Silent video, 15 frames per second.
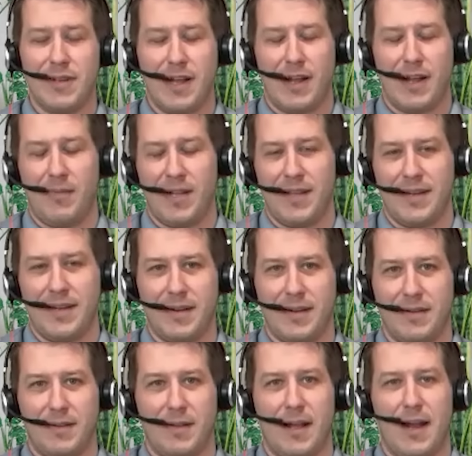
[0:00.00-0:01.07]
I think
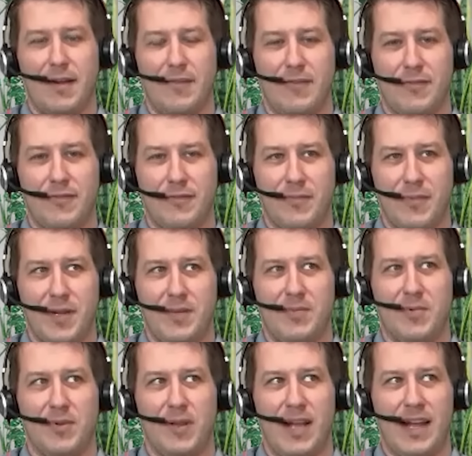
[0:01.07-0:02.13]
a lot of
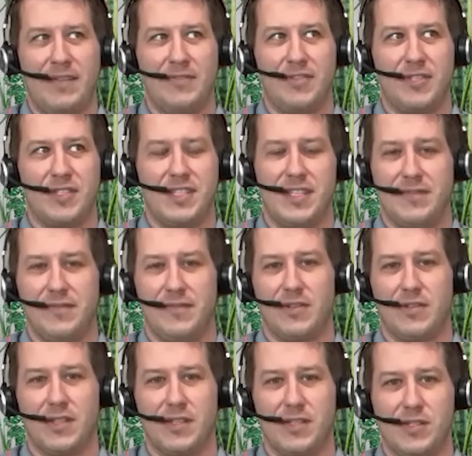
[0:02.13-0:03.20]
people have just
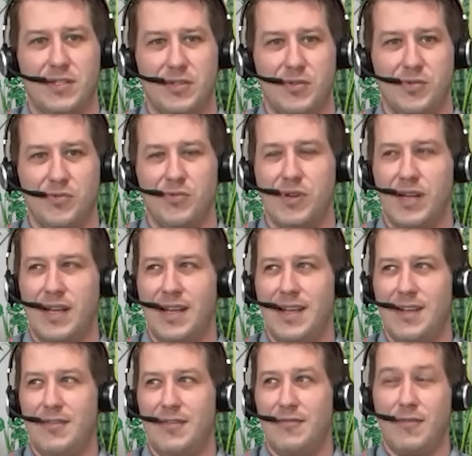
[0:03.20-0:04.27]
defaulted to
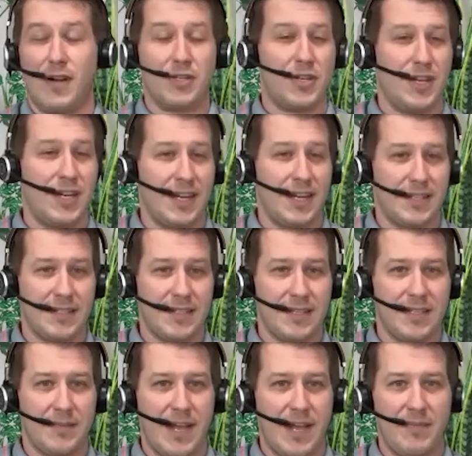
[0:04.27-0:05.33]
functioning as a
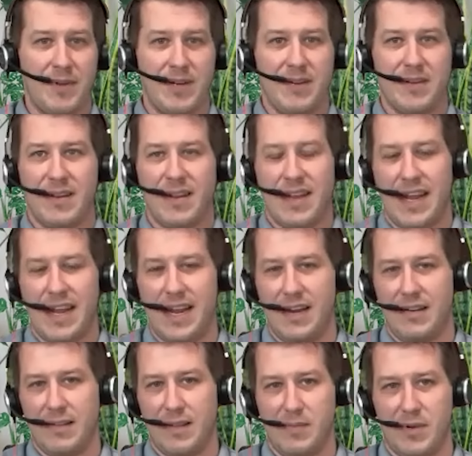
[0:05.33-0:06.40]
system admin,
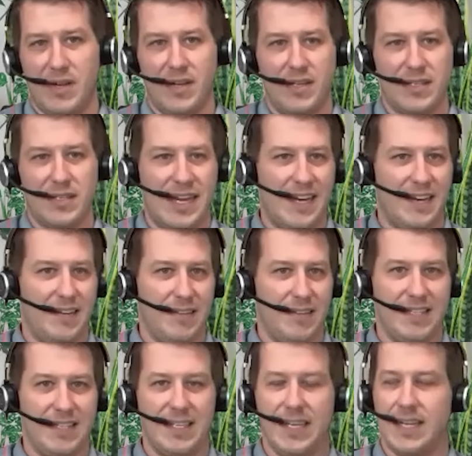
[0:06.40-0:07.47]
handling bugs,
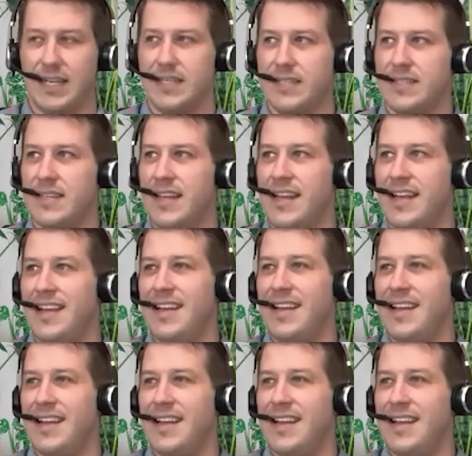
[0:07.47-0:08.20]
handling tickets,